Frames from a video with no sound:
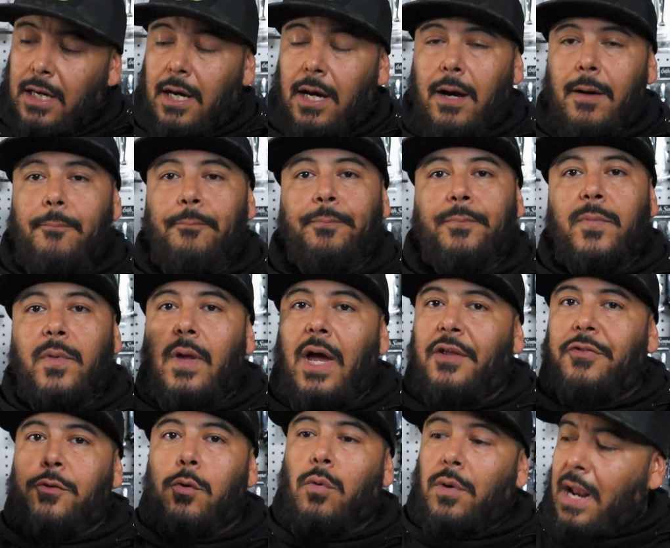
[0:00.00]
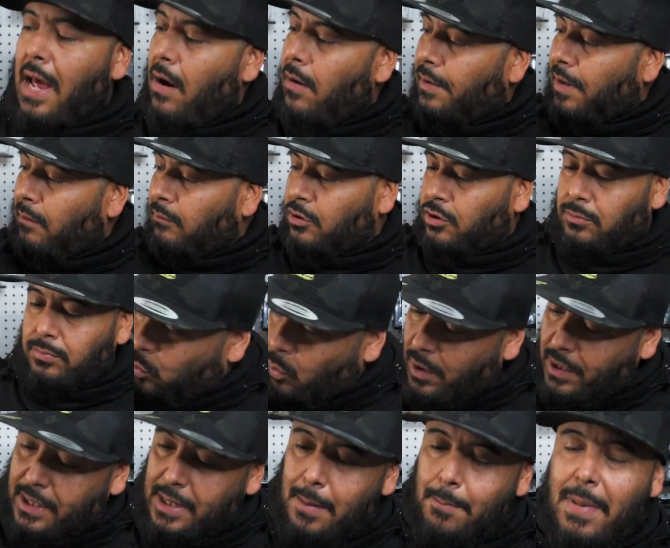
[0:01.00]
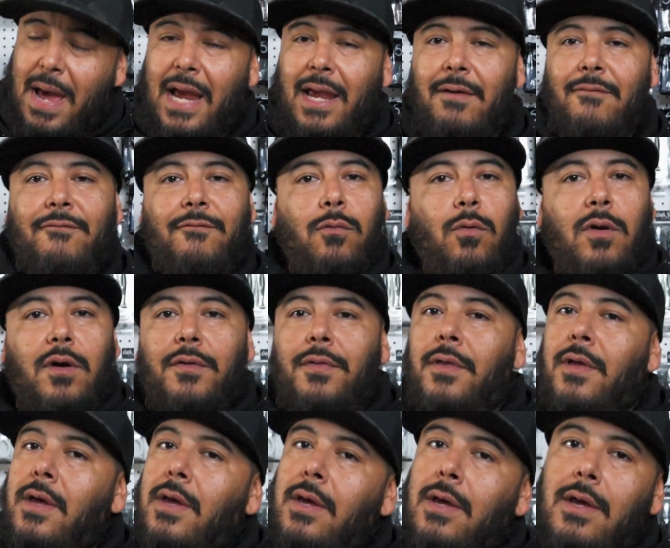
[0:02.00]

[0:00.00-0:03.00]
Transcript: I threw it out and I was working it back and forth.